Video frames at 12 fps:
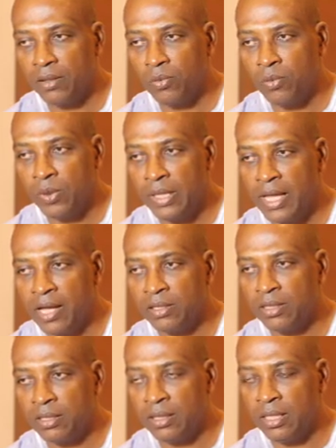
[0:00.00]

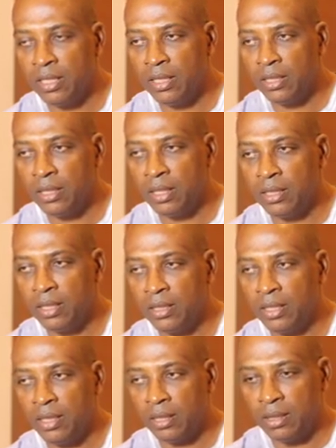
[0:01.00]
without the
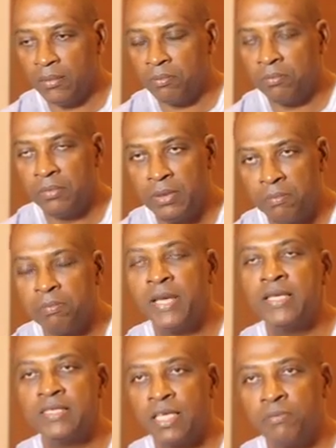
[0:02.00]

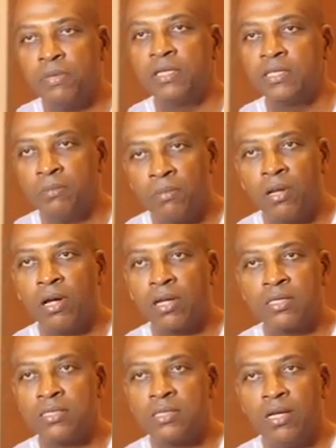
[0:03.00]
basic building
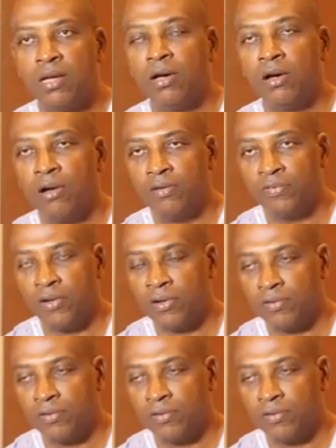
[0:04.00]
blocks of